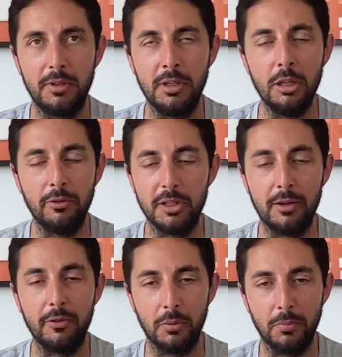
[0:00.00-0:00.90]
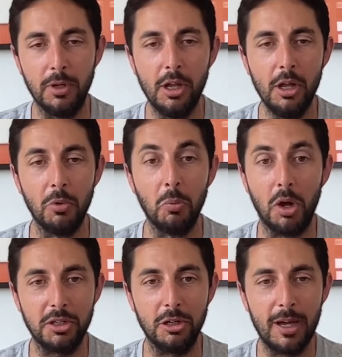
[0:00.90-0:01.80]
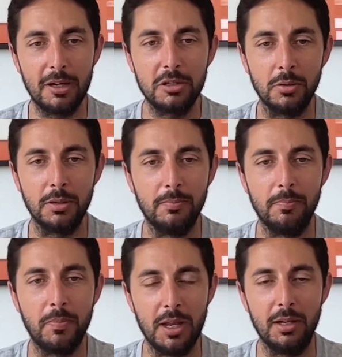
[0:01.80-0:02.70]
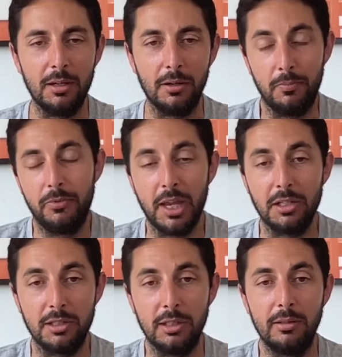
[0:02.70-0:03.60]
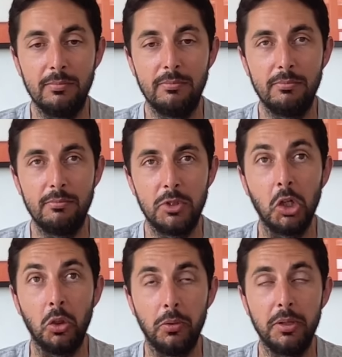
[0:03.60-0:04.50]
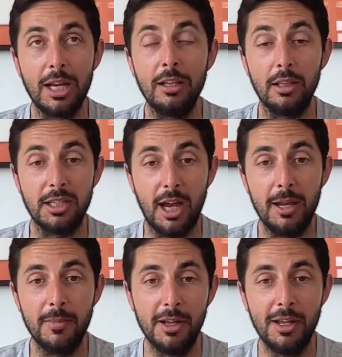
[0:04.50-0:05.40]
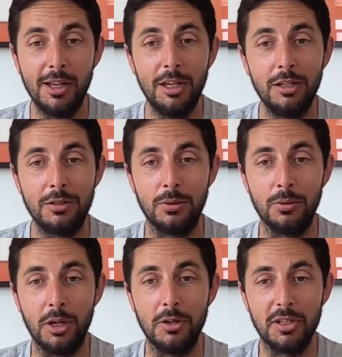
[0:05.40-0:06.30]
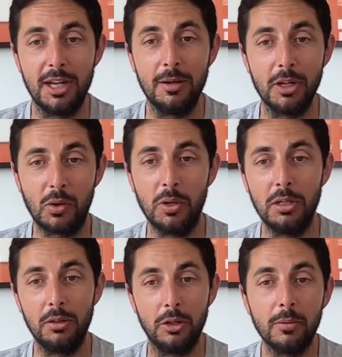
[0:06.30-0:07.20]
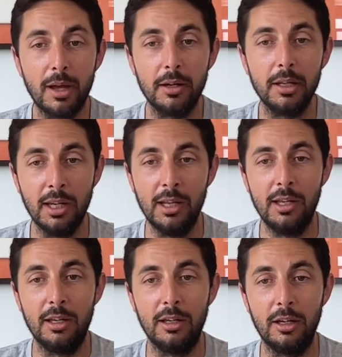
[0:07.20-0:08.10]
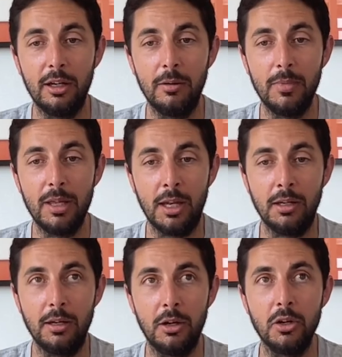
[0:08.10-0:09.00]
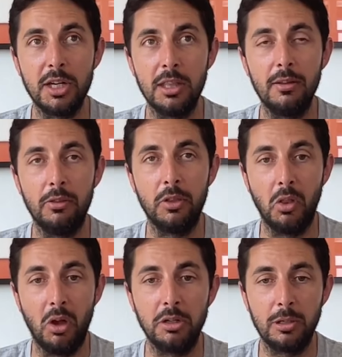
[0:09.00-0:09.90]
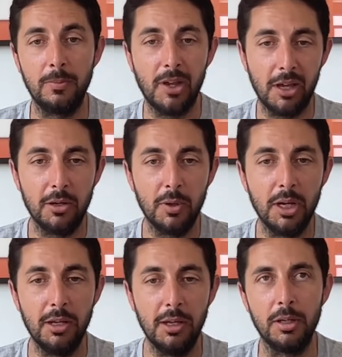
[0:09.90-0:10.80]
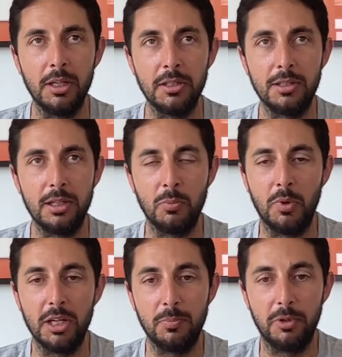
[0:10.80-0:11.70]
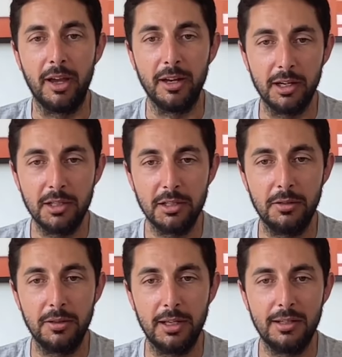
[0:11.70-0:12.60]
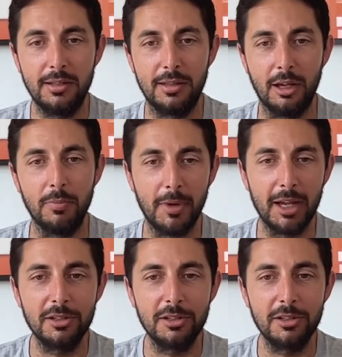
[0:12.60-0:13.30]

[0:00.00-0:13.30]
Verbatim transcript: neither of us ever would want to go back to and you know thanks to to taking the time to understand Bitcoin, learn about it, um, and understand the, the long term value in it is is what it's provided us. So that that would be my